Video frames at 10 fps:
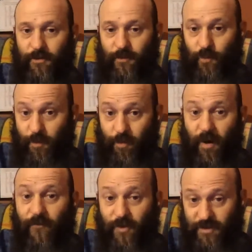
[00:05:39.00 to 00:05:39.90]
we
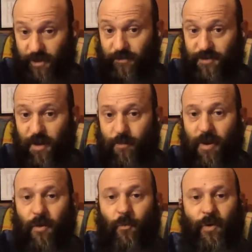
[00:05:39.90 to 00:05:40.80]
puff ourselves up.
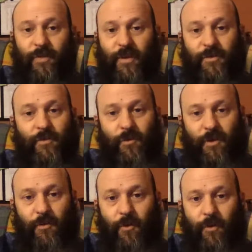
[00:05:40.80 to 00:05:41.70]
We think too
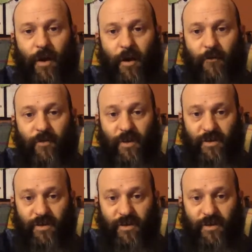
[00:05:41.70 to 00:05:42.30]
little of